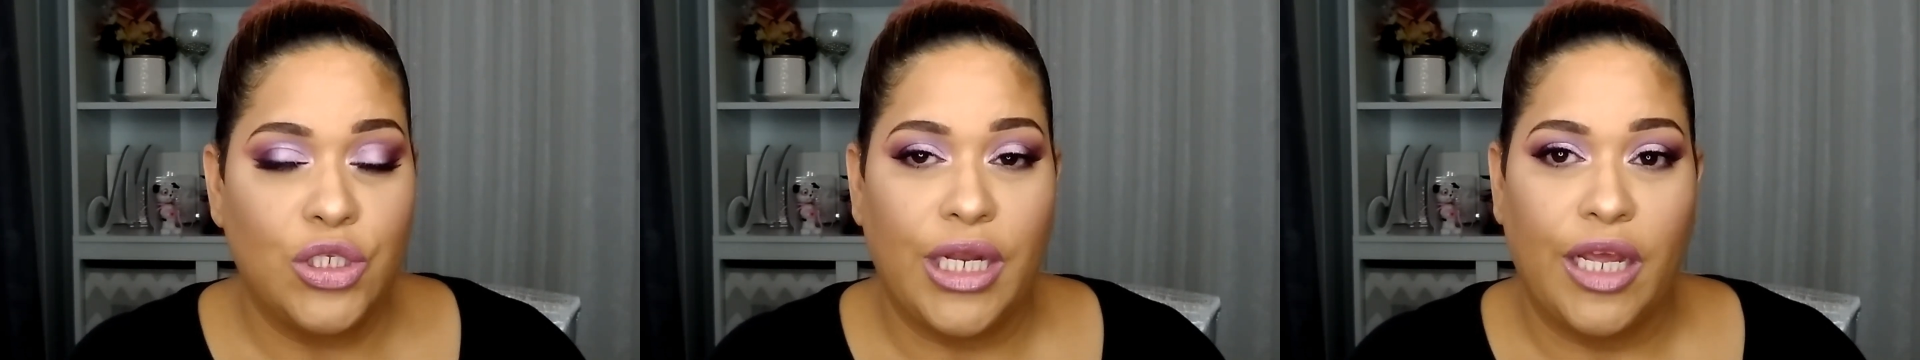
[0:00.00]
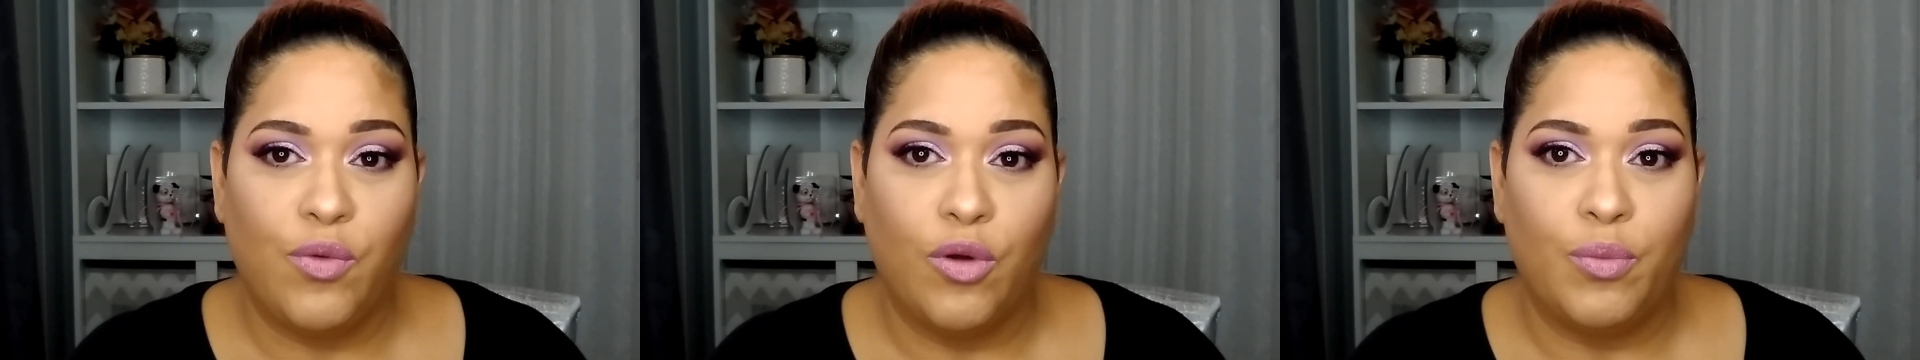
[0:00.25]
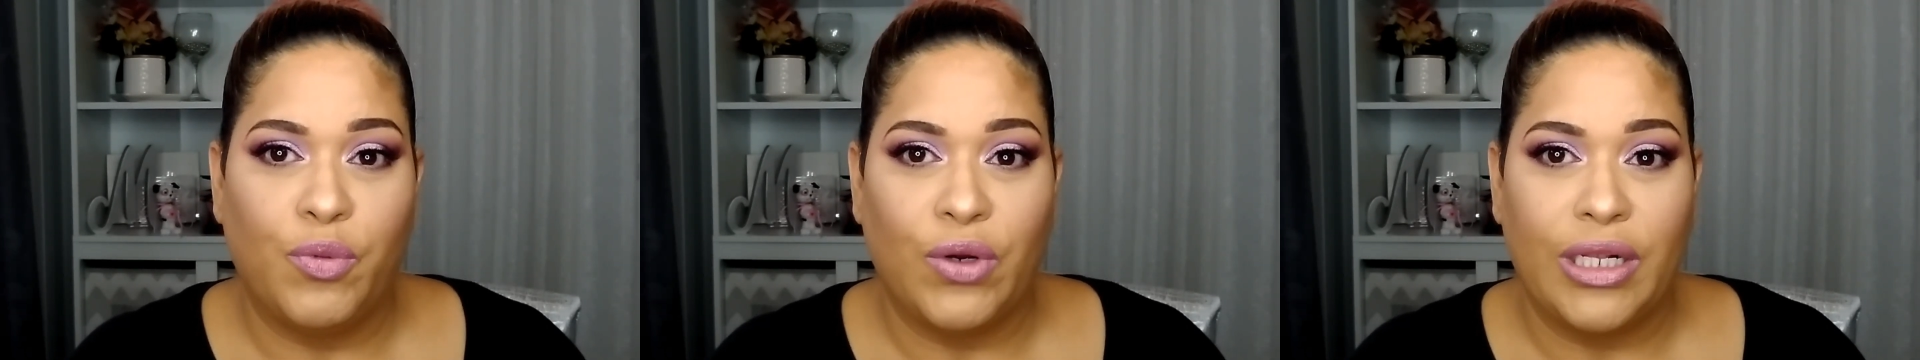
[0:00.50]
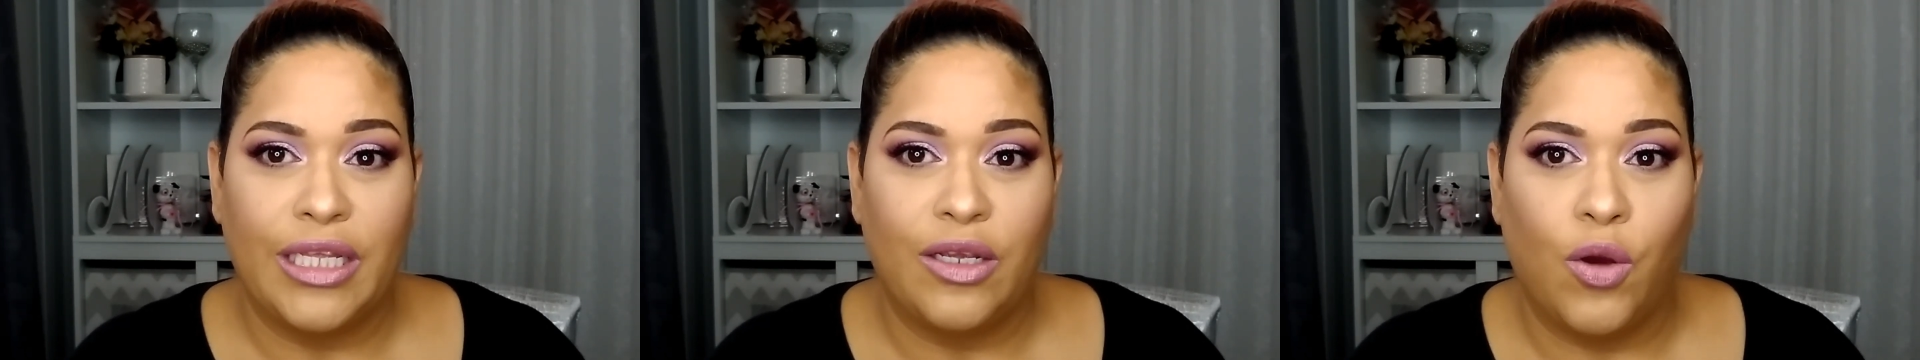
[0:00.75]
today we'll be
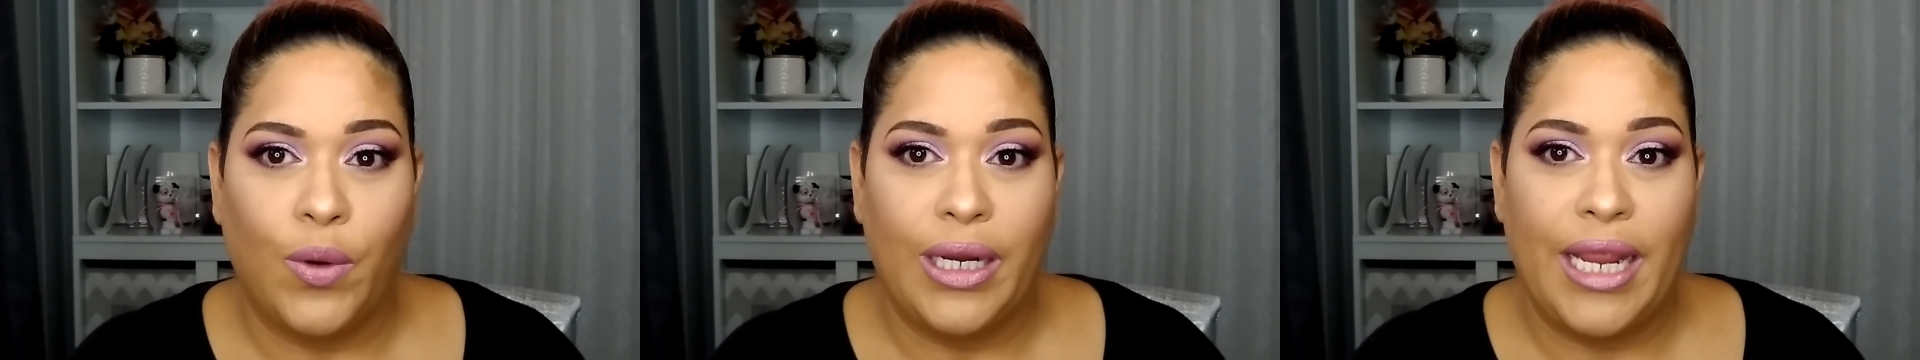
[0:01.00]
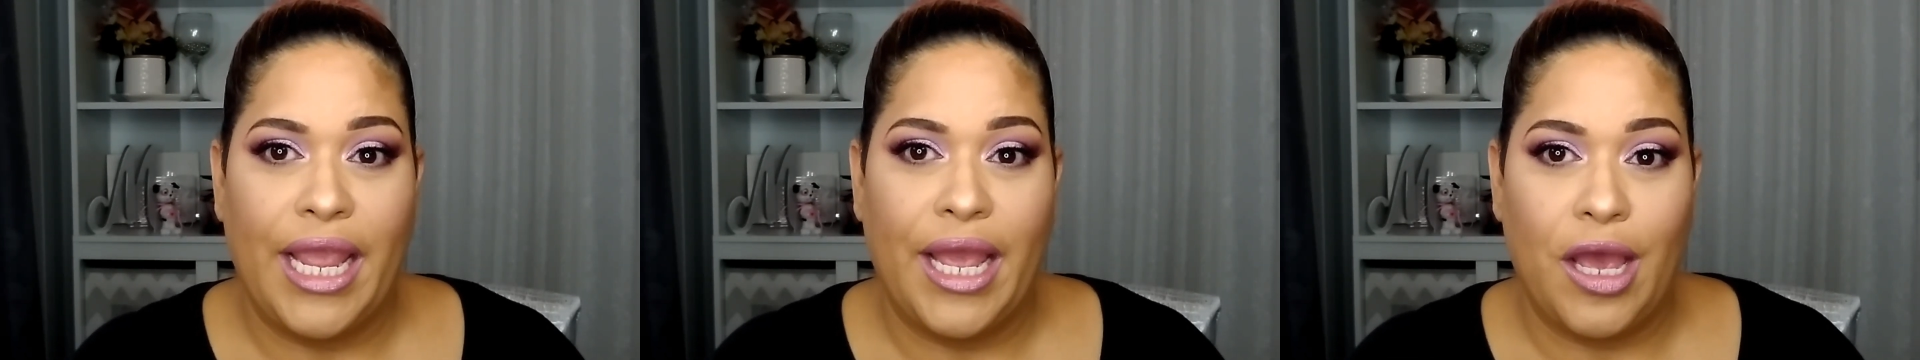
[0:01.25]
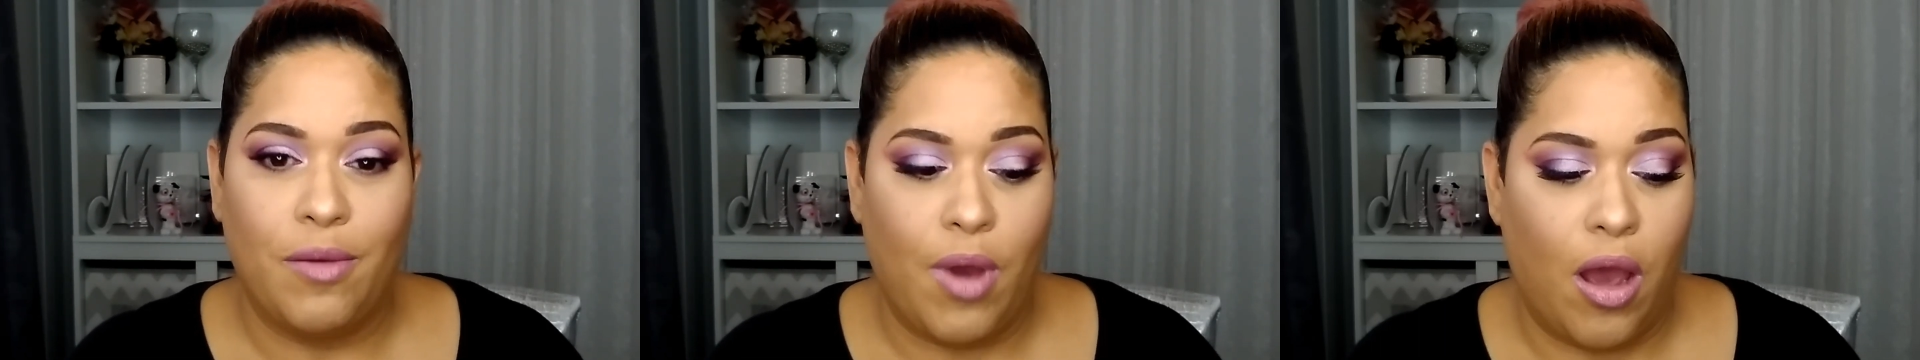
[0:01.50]
really going ham